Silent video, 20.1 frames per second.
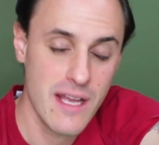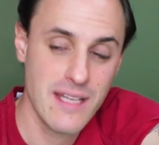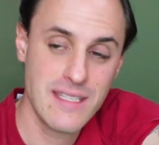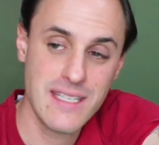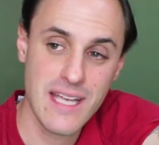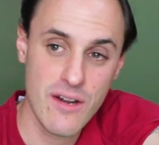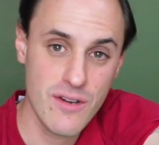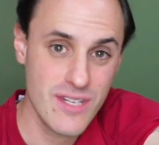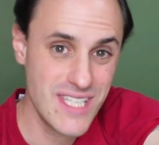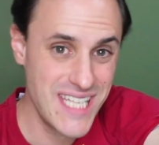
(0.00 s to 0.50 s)
It's
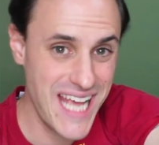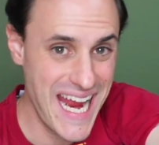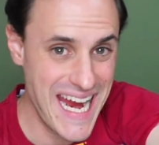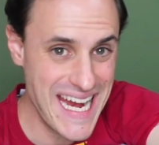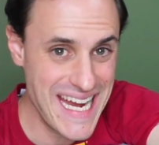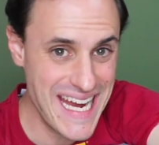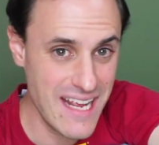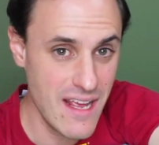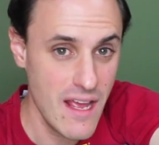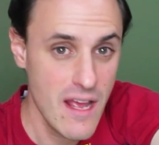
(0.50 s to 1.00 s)

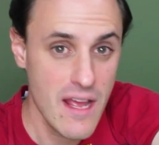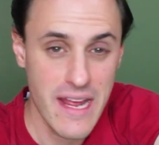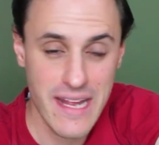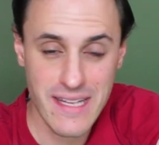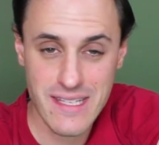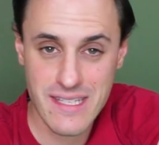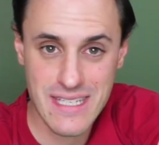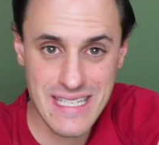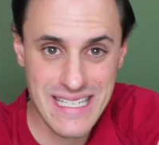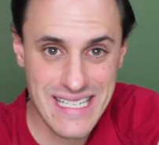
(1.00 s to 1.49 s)
entertaining,
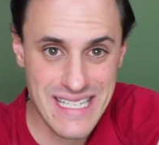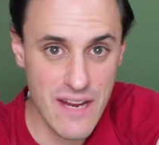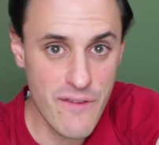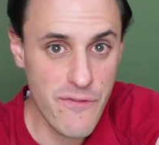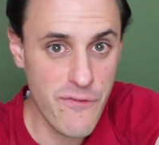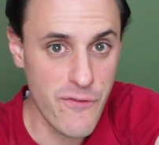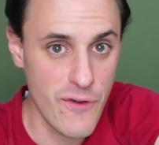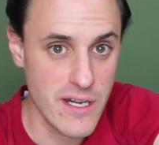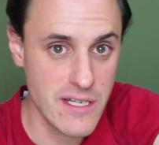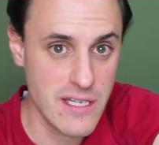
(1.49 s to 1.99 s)
it's
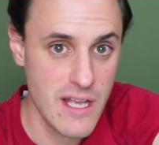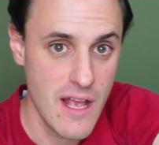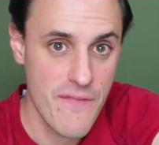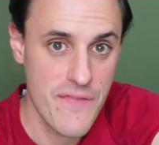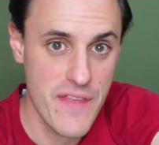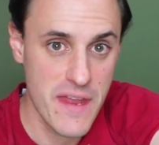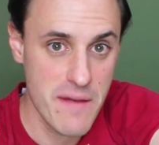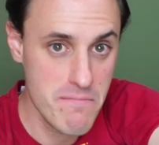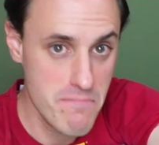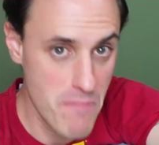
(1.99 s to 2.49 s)
different
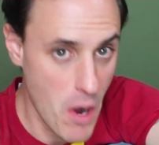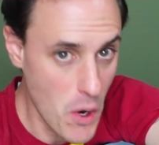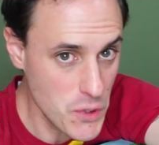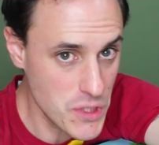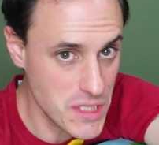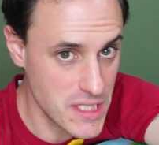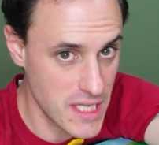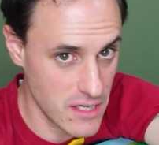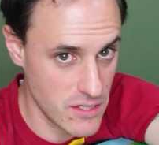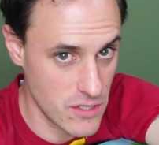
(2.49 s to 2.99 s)
than
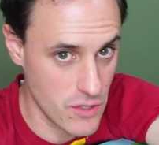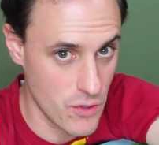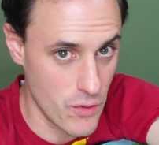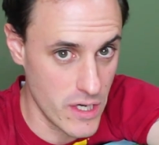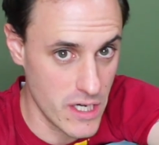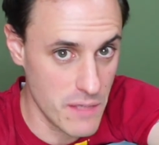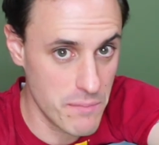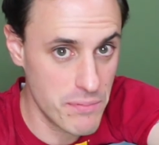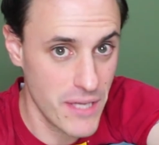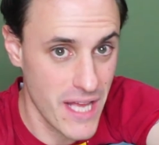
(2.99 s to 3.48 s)
most things you're
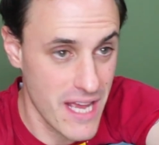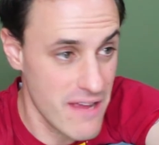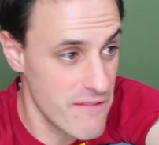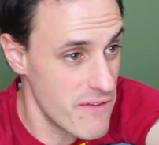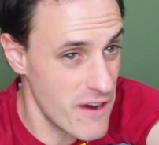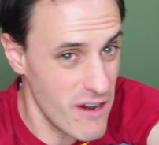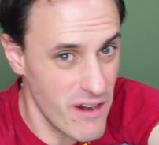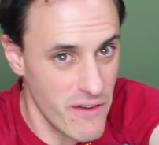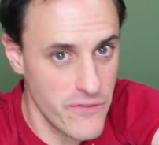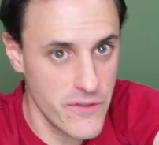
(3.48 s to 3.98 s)
going to play,
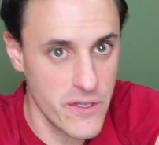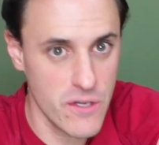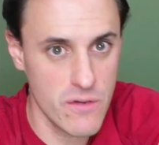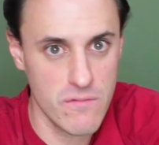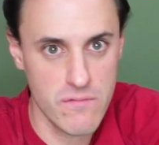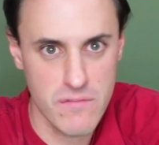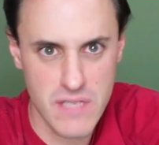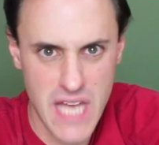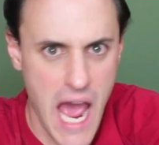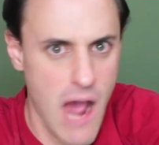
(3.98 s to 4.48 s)
very
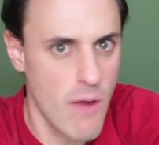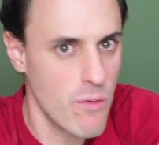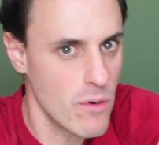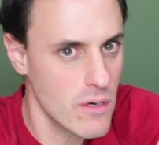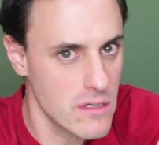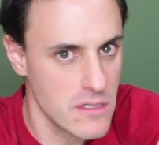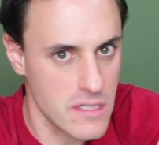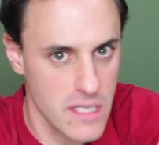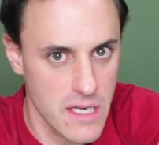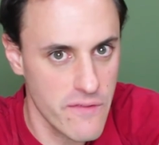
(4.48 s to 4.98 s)
few
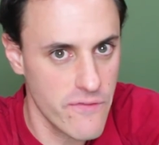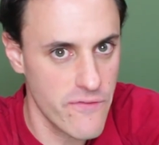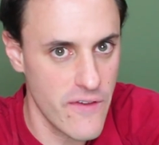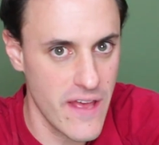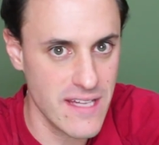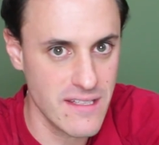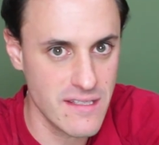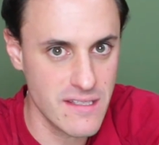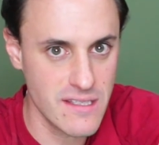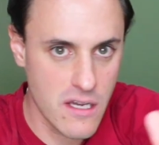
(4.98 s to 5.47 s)
tower
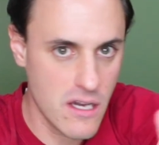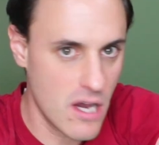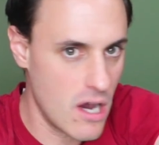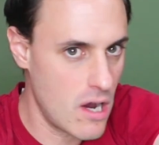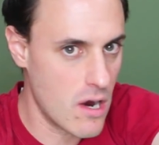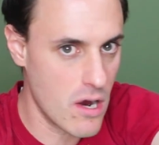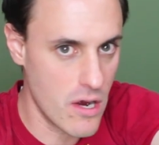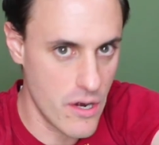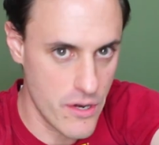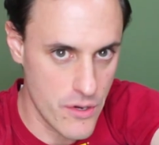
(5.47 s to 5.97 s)
defense
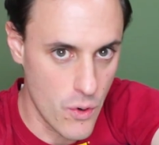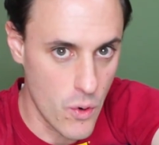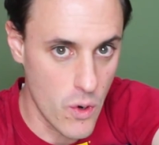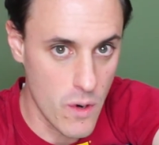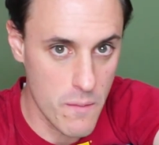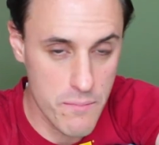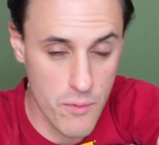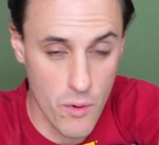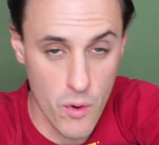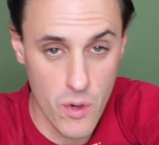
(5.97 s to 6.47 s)
card
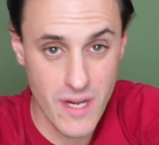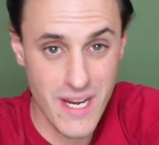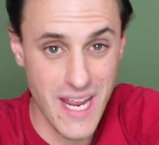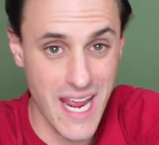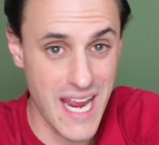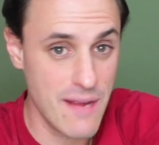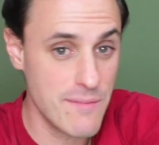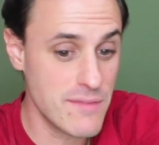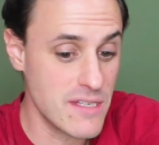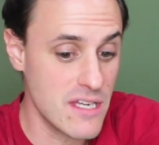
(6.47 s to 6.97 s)
or board
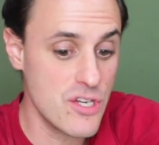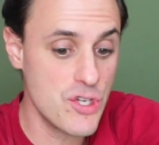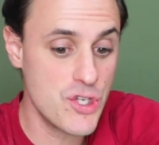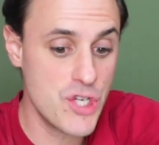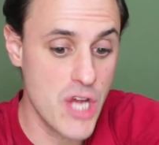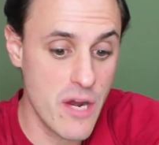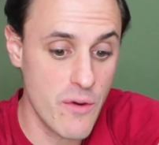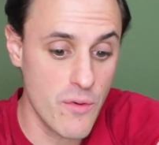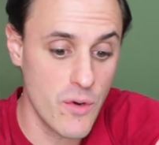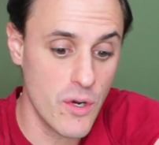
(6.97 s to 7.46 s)
games in
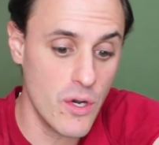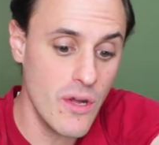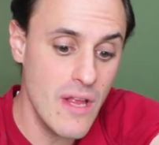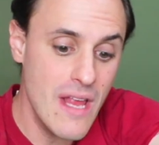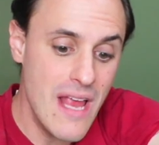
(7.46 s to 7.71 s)
general,